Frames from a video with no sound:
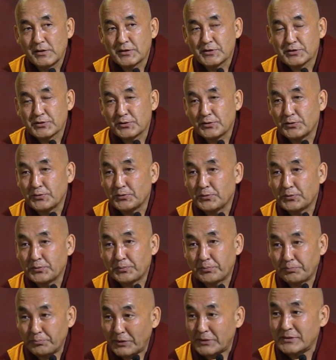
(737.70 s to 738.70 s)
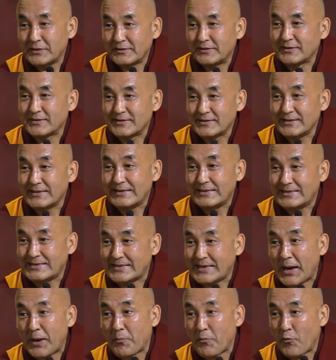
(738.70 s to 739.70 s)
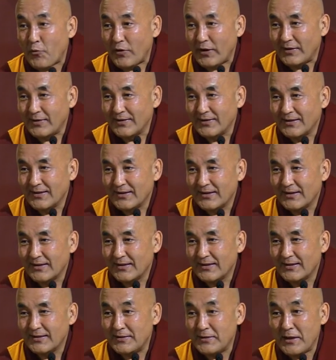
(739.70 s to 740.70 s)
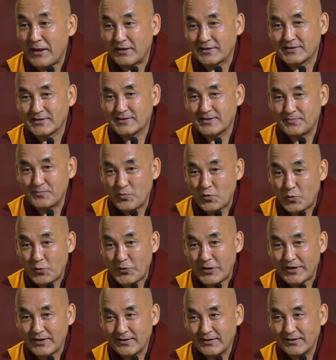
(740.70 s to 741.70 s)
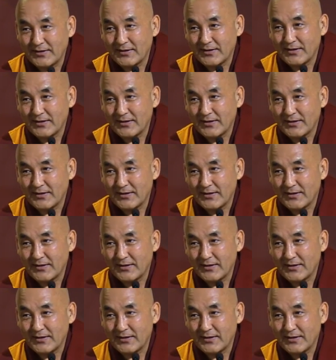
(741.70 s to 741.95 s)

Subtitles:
So Panditas did same way. Next morning,